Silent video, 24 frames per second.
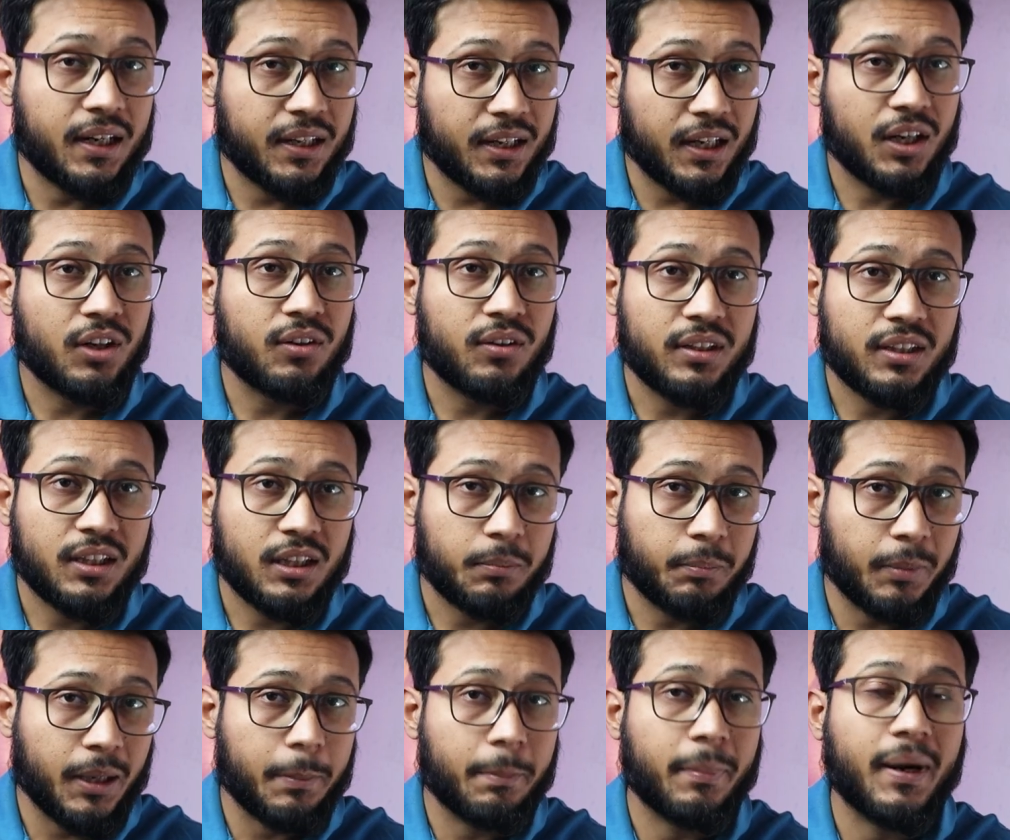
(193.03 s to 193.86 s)
are
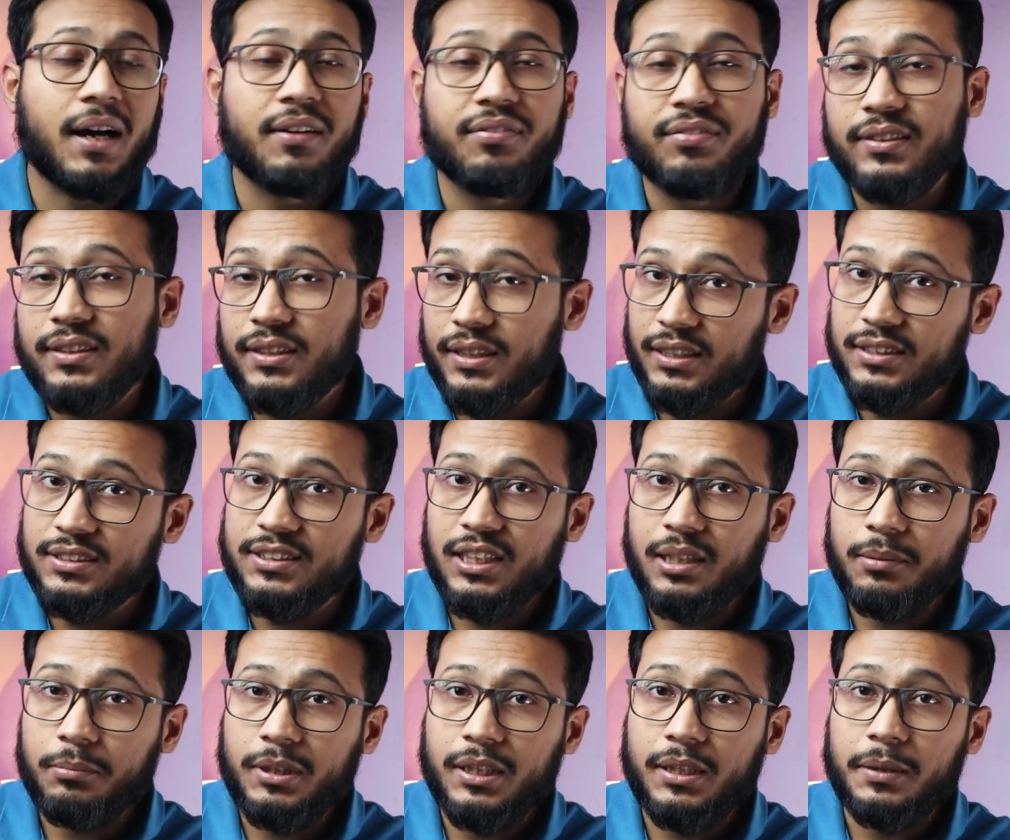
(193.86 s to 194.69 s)
regulated by BaFin in
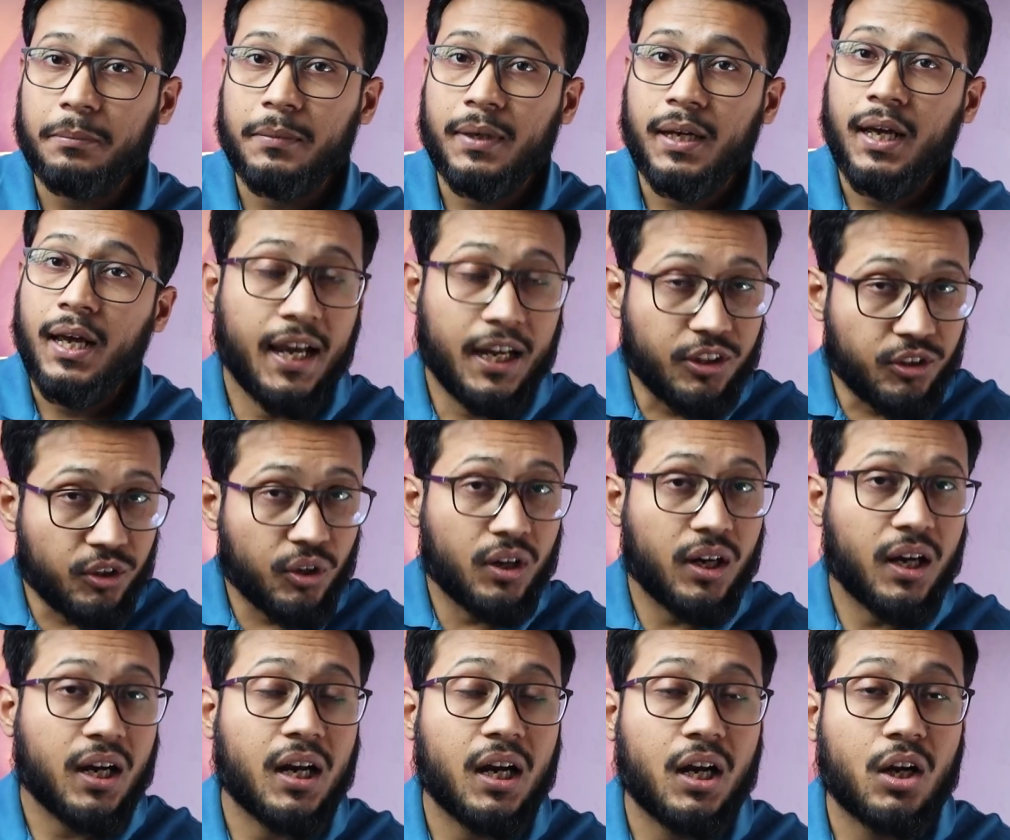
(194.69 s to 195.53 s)
Germany, and
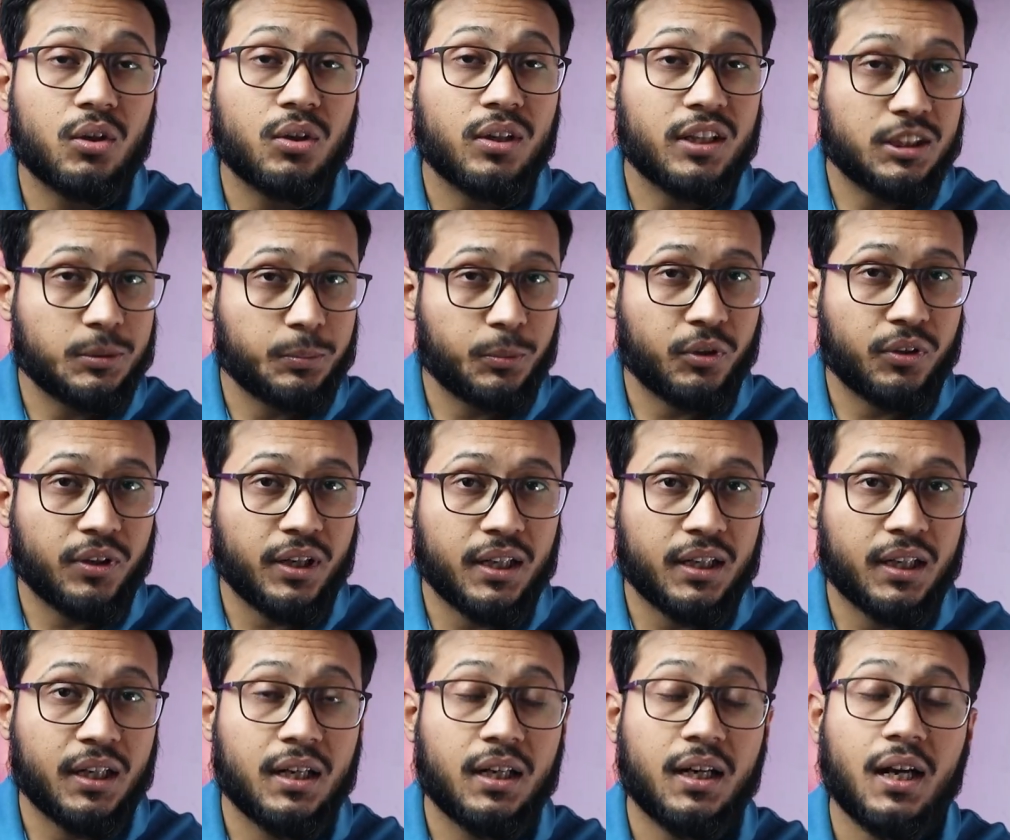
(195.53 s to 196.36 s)
your account is
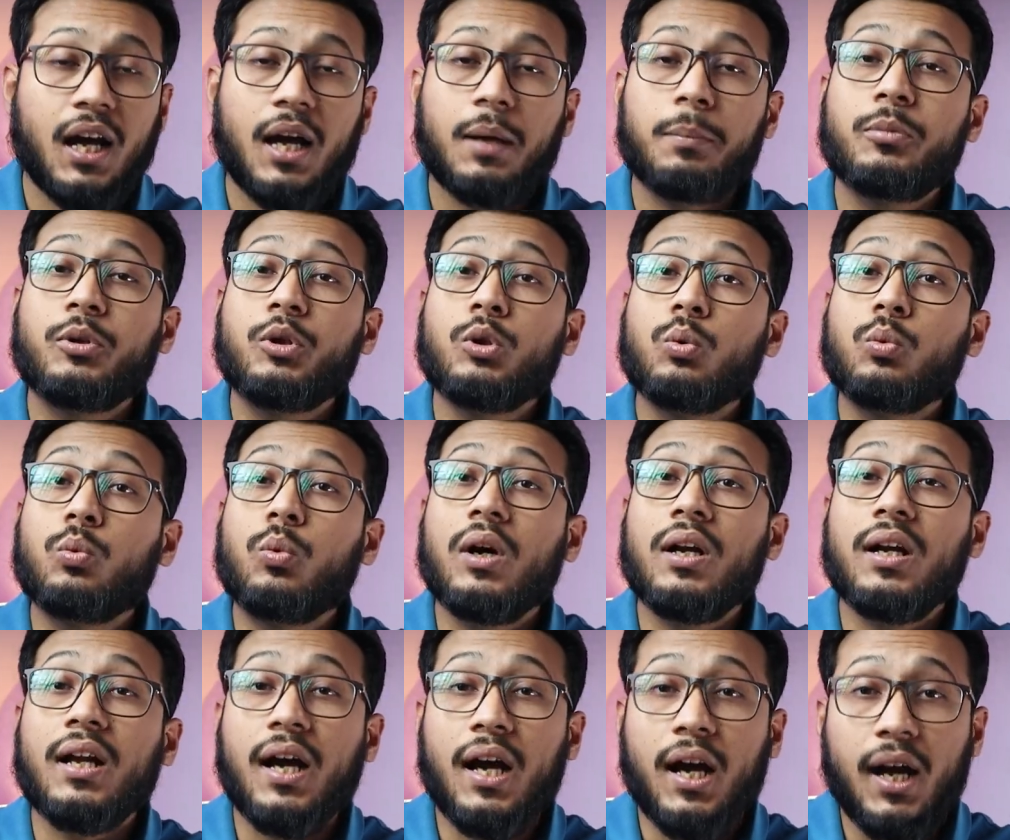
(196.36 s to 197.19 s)
protected up to
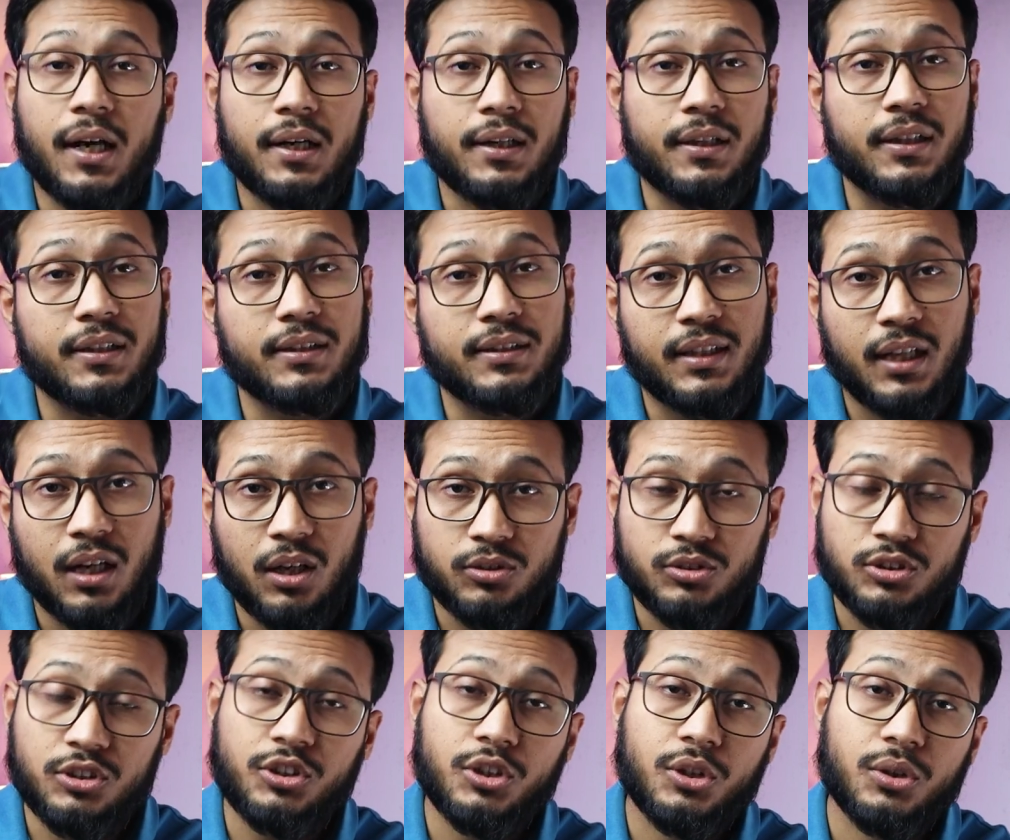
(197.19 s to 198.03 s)

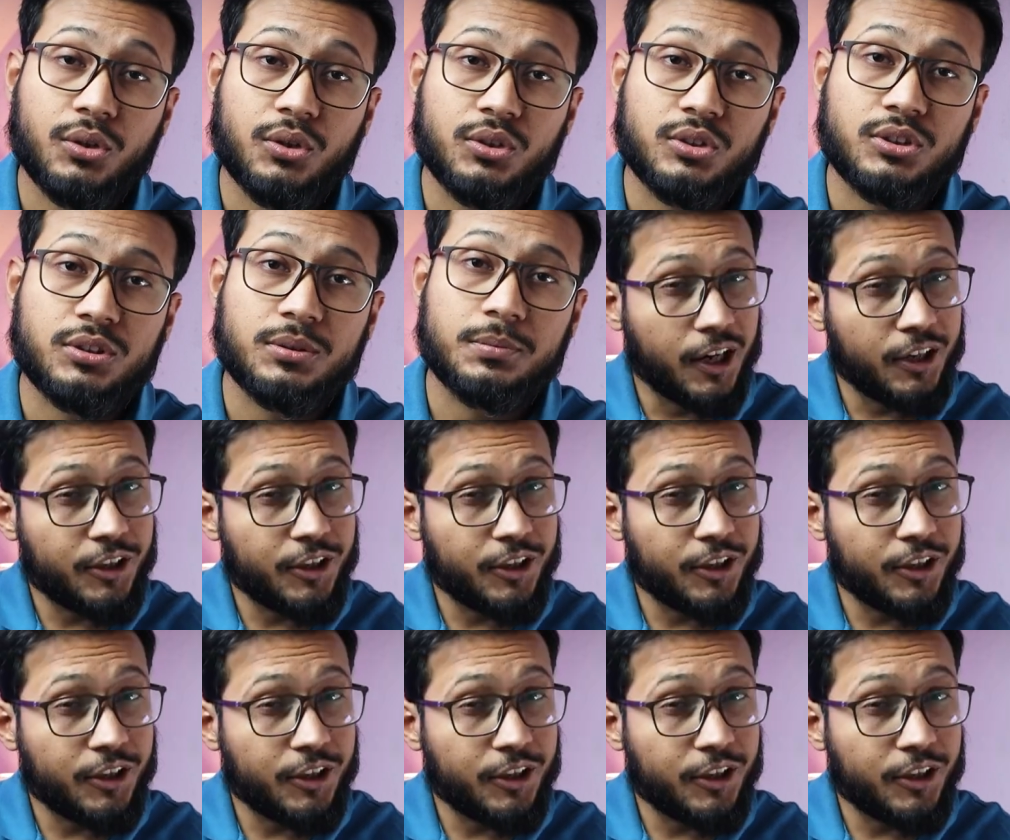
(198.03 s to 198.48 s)
100,000 euros.